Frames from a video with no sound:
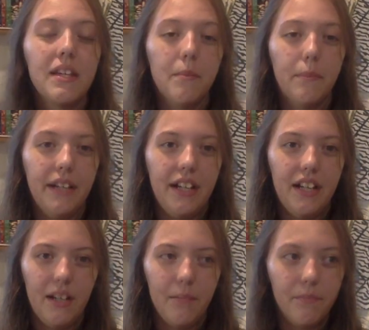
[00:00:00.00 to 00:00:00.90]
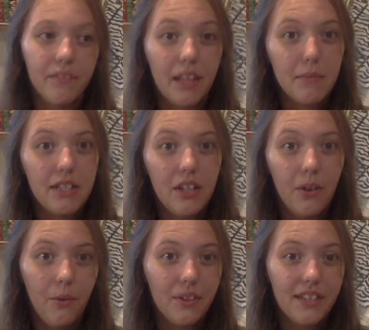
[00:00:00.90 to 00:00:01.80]
But let me
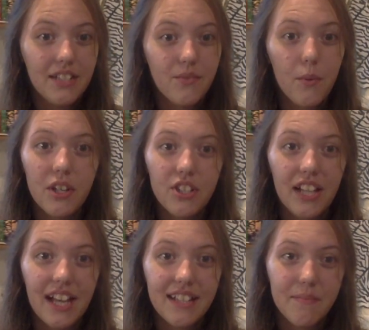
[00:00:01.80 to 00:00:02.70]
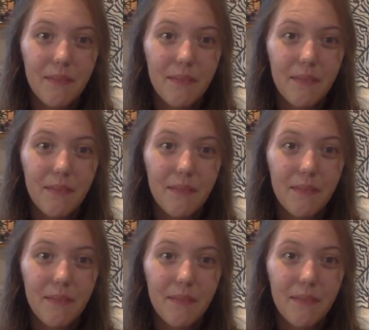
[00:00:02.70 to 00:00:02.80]
know. Thanks for watching, guys.